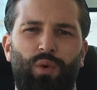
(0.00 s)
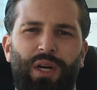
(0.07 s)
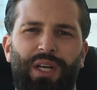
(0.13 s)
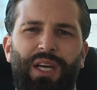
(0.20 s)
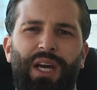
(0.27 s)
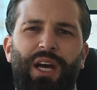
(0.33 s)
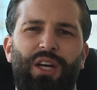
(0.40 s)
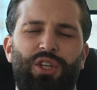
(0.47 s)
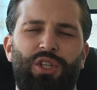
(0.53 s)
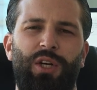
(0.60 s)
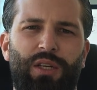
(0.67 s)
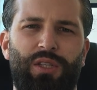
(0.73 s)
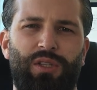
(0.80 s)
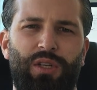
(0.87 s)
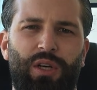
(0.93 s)
where cash
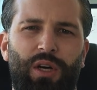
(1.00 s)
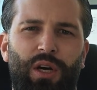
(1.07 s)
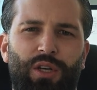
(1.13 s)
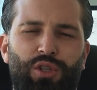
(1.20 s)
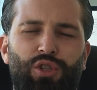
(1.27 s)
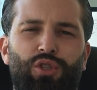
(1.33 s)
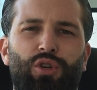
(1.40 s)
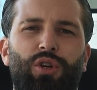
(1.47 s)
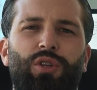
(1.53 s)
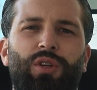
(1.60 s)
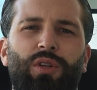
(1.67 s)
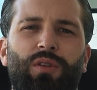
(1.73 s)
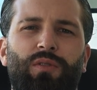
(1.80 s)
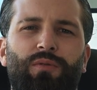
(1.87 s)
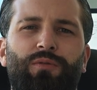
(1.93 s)
is a
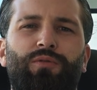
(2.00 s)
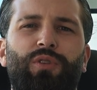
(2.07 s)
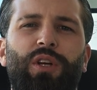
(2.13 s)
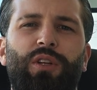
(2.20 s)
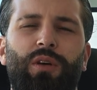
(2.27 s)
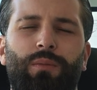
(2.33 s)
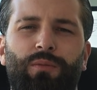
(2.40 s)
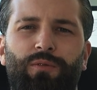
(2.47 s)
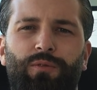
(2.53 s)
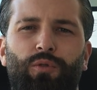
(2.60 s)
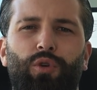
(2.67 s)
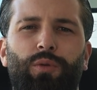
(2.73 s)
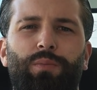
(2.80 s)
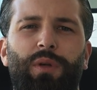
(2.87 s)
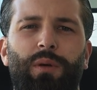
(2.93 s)
certain freedom
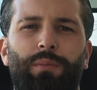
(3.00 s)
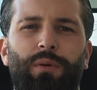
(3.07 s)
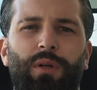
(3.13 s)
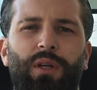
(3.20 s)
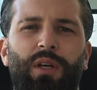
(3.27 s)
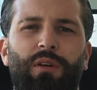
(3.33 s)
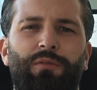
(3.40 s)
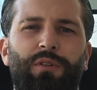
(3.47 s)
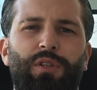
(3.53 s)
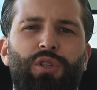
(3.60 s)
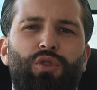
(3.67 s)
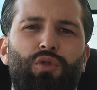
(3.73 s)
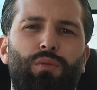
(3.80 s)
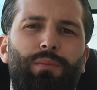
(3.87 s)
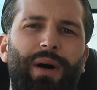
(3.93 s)
for people. If
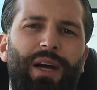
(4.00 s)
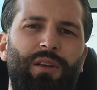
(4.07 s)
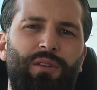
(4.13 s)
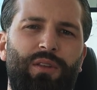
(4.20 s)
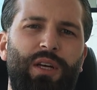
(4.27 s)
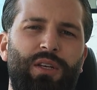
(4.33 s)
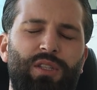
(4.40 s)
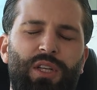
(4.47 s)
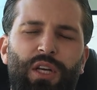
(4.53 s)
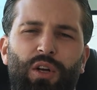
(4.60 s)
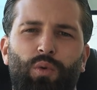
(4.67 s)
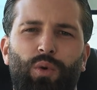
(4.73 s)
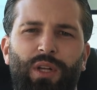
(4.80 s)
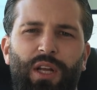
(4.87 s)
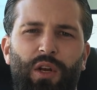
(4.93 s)
it's to buy things they
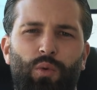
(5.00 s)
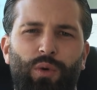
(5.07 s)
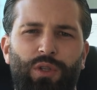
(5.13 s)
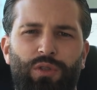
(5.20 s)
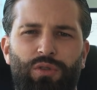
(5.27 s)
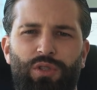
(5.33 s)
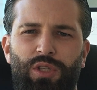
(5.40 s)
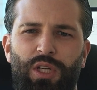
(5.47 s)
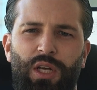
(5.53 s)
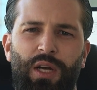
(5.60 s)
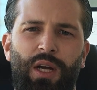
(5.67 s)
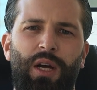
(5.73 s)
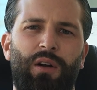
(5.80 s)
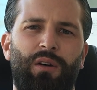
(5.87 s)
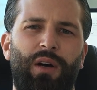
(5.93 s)
don't want anyone to see,
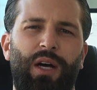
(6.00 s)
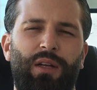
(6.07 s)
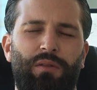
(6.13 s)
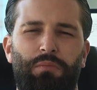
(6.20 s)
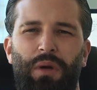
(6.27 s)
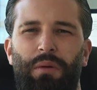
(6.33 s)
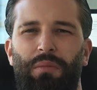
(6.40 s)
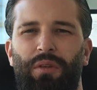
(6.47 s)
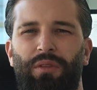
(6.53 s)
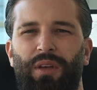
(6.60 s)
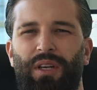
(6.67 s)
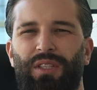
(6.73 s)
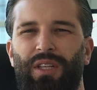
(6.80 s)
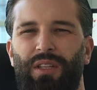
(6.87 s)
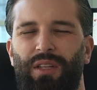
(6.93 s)
right? Maybe
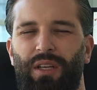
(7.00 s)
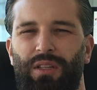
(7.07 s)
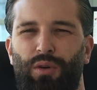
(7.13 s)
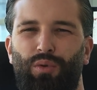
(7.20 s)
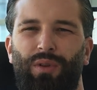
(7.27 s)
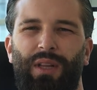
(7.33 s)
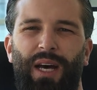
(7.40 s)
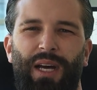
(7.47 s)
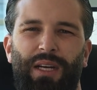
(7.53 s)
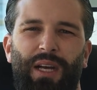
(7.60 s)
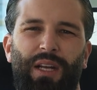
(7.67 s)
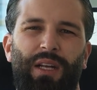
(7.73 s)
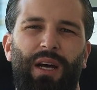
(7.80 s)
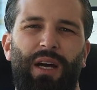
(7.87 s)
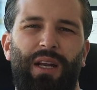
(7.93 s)
things that they don't like
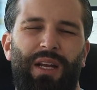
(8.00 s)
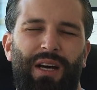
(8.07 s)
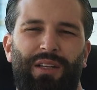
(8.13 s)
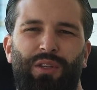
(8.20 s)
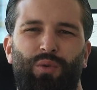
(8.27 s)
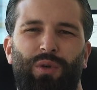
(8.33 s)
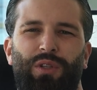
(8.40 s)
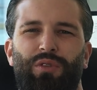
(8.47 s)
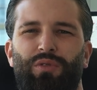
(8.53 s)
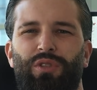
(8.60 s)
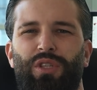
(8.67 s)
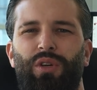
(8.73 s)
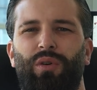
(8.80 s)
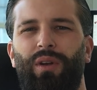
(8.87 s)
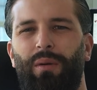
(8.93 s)
any other one to
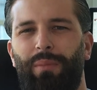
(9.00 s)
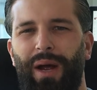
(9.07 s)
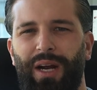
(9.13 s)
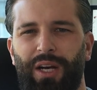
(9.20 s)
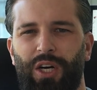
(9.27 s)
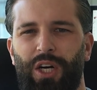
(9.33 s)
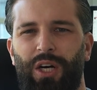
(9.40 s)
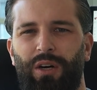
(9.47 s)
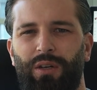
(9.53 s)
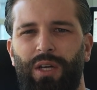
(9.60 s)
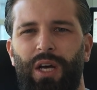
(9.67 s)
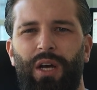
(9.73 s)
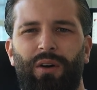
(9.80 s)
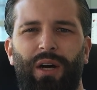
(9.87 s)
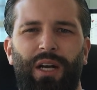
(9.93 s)
see on their bank account,
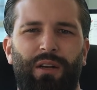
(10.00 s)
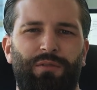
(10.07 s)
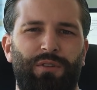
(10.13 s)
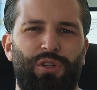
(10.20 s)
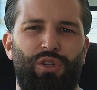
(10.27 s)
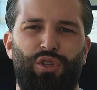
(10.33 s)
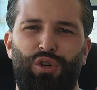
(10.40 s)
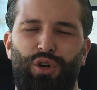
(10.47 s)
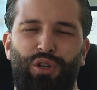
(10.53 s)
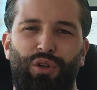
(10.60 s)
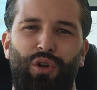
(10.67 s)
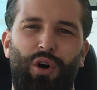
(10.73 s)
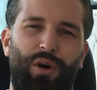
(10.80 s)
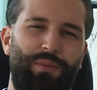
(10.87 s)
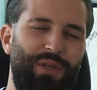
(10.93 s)
right? If it's certain
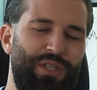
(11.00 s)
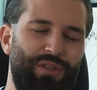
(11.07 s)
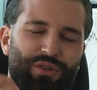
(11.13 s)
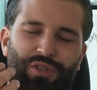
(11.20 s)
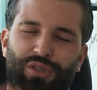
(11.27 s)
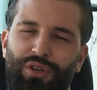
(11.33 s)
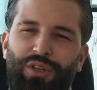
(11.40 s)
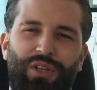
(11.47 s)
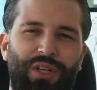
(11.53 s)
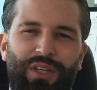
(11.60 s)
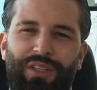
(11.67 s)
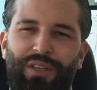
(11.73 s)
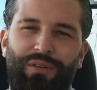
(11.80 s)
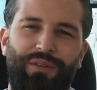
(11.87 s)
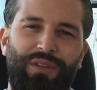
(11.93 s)
hobbies or certain
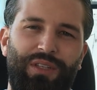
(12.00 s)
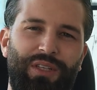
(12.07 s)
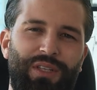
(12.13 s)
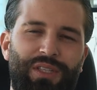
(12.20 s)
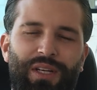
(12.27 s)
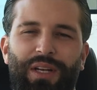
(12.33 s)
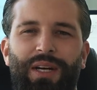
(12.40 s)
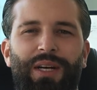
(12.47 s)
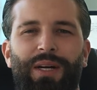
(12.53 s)
activities, and